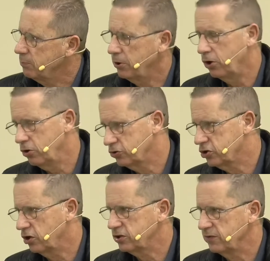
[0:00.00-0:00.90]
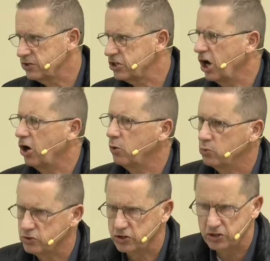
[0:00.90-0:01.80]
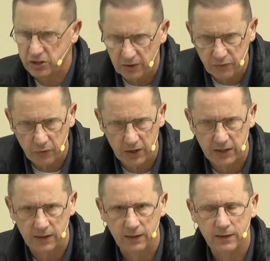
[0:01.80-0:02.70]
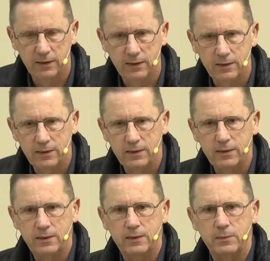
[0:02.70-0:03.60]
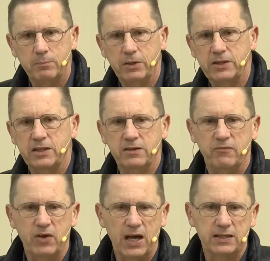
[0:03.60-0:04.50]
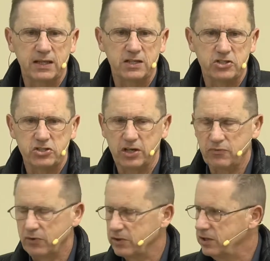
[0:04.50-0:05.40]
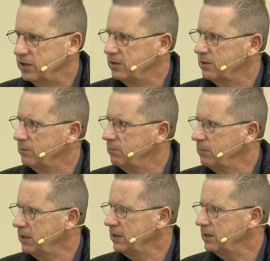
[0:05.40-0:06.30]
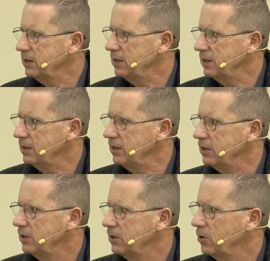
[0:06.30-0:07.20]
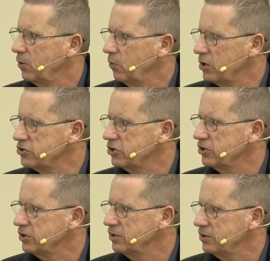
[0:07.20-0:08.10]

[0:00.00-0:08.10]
Paul talked of his own suffering. But the fact that he suffered didn't mean he wasn't